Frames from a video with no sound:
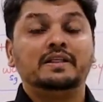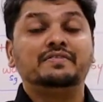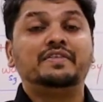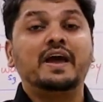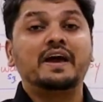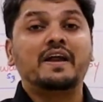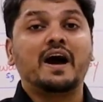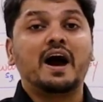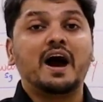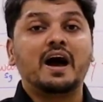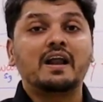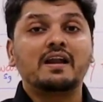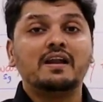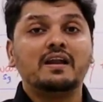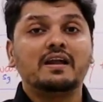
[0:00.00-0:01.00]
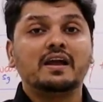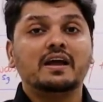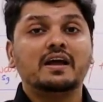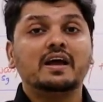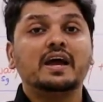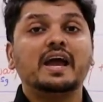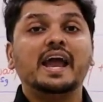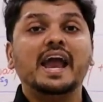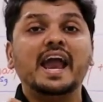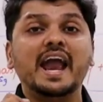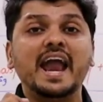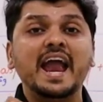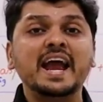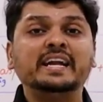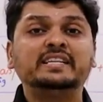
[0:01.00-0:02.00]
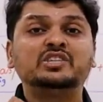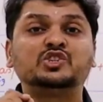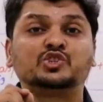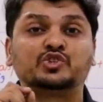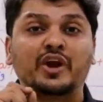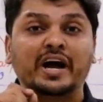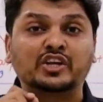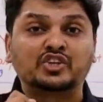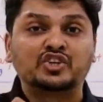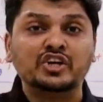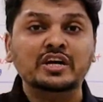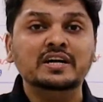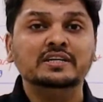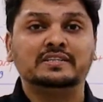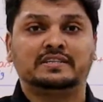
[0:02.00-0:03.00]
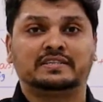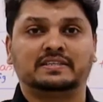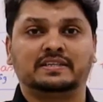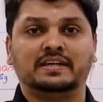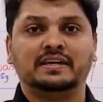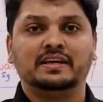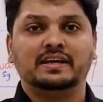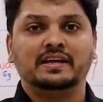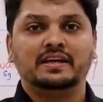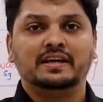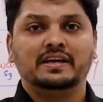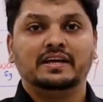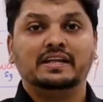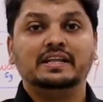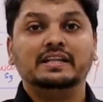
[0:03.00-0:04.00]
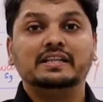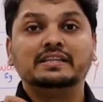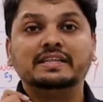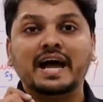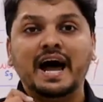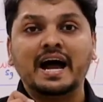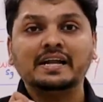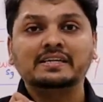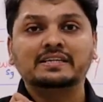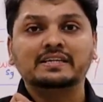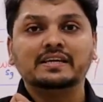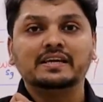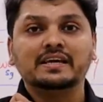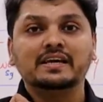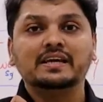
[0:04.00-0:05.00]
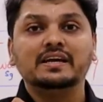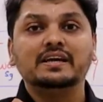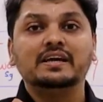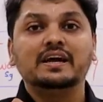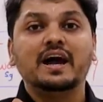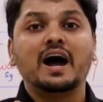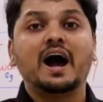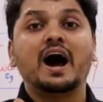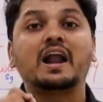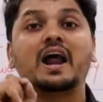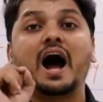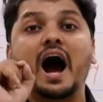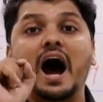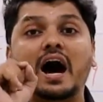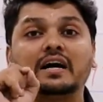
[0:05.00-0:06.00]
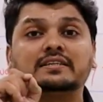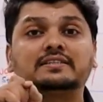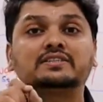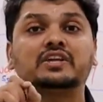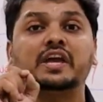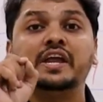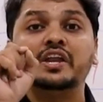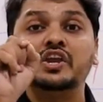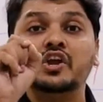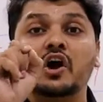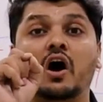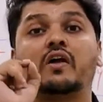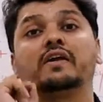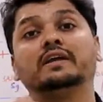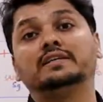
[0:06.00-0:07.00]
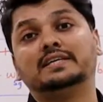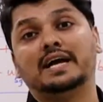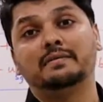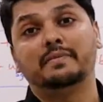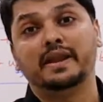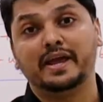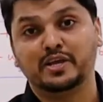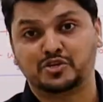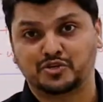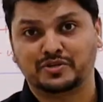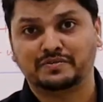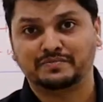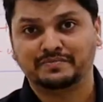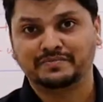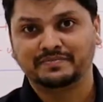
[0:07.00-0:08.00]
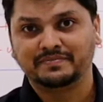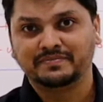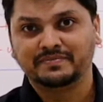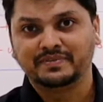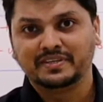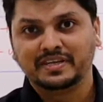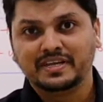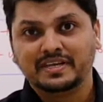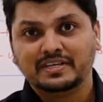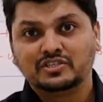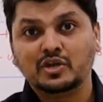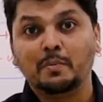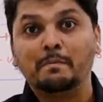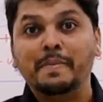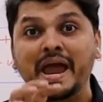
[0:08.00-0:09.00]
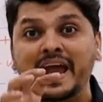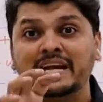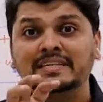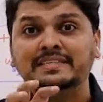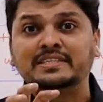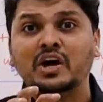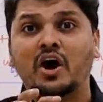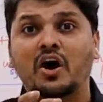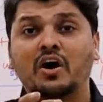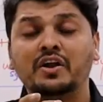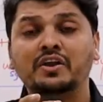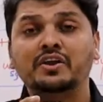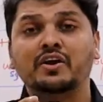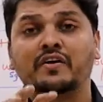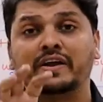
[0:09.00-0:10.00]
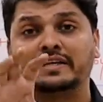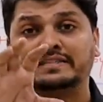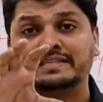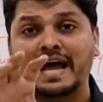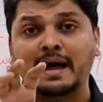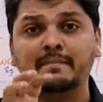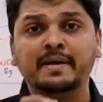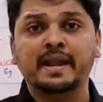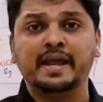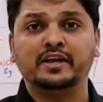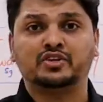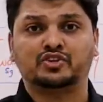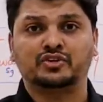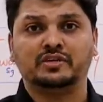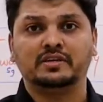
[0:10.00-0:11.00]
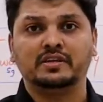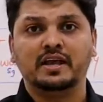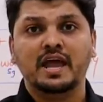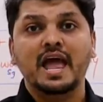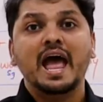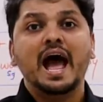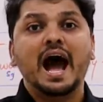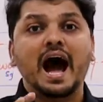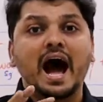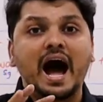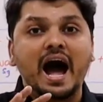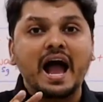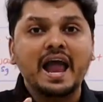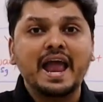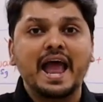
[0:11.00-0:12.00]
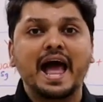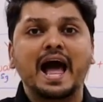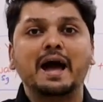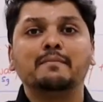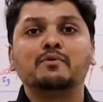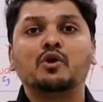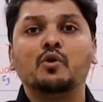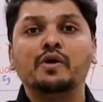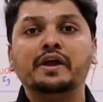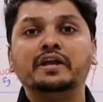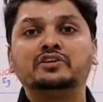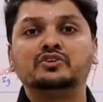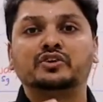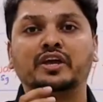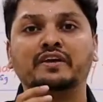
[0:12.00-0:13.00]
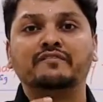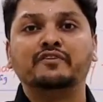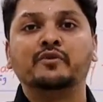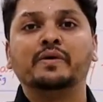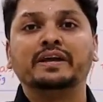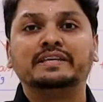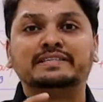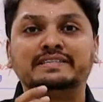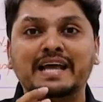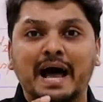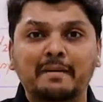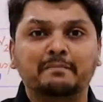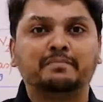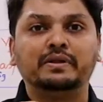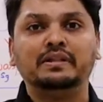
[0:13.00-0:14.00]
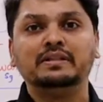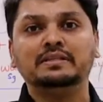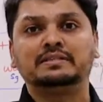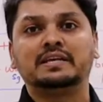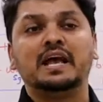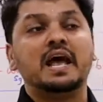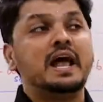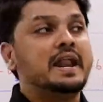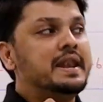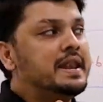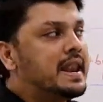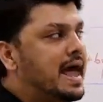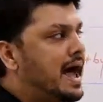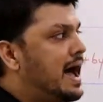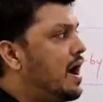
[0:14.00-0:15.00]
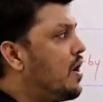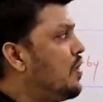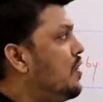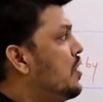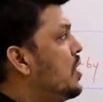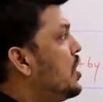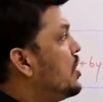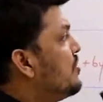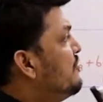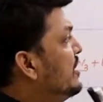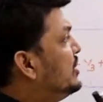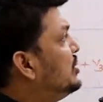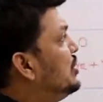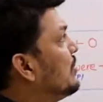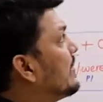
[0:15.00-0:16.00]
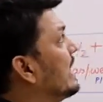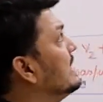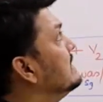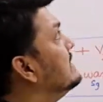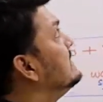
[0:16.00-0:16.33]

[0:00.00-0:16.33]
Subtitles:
There are 8 structures that are asked in your examination. So based on your examination, I am going to give you examples now, which you can